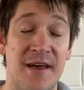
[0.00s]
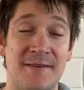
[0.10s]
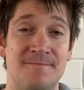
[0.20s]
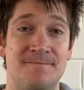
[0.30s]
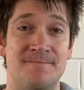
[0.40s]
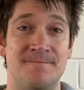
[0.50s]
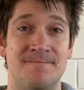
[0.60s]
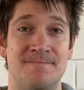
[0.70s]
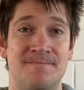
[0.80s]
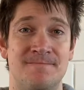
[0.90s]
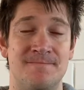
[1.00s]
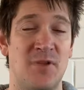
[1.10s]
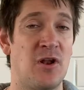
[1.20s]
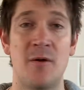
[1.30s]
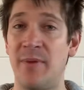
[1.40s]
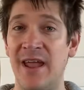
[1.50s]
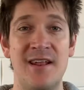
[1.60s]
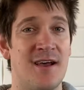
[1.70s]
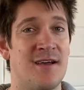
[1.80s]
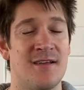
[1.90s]
it. You know,
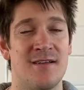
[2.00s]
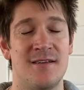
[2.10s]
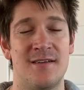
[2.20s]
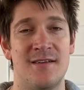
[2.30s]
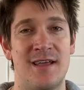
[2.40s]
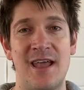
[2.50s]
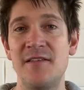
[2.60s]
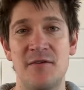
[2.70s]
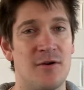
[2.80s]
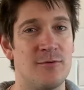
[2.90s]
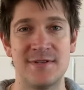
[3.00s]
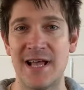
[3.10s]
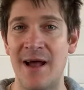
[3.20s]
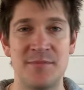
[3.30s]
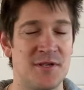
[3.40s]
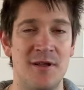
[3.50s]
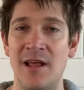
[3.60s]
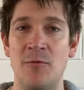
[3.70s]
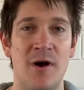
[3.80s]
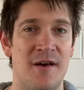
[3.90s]
Peter, he thought it was absolutely
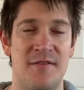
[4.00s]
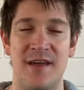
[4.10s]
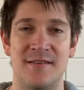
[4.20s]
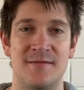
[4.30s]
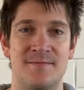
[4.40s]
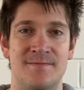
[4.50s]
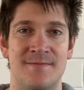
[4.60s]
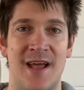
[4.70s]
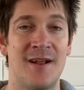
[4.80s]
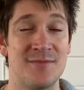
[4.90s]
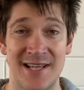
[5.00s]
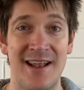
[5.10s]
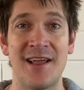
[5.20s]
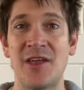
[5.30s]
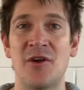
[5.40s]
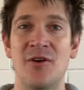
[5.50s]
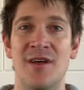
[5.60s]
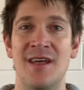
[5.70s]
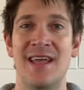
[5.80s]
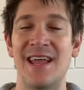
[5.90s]
worth it. And I'm telling you,
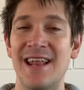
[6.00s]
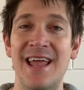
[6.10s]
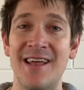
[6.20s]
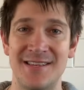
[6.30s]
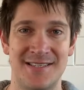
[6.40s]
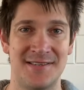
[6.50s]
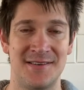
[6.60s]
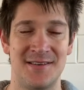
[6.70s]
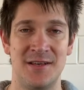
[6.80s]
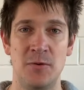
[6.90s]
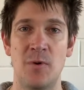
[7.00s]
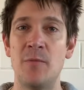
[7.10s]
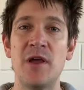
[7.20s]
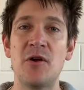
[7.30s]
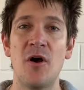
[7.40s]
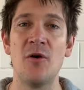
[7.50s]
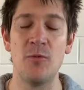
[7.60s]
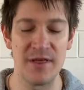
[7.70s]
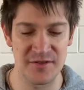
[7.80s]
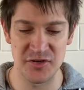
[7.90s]
it is. When we go
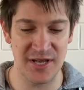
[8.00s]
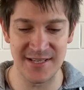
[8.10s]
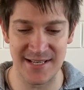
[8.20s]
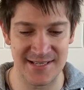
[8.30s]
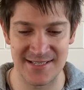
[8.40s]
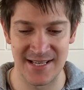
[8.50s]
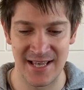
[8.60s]
with Jesus,